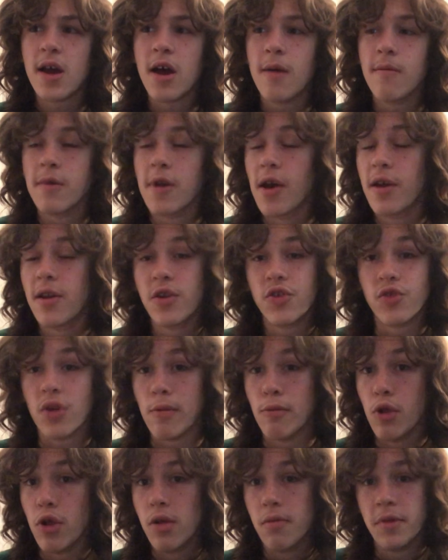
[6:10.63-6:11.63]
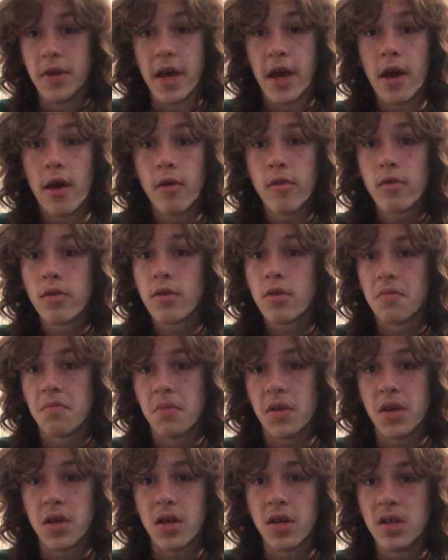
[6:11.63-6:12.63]
I'm gonna Dremel them down
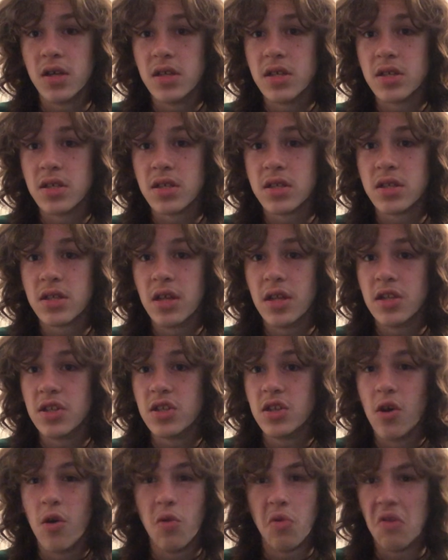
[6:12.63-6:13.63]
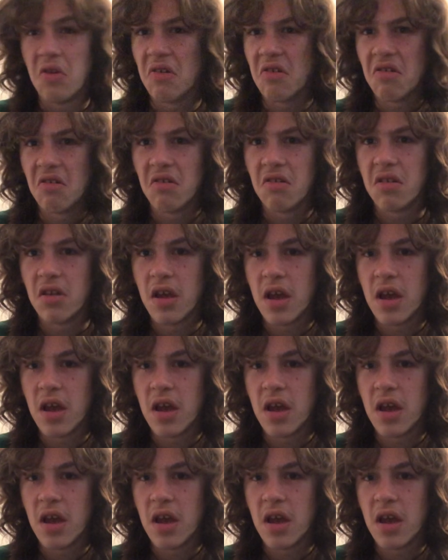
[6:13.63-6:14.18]
because they just don't look good.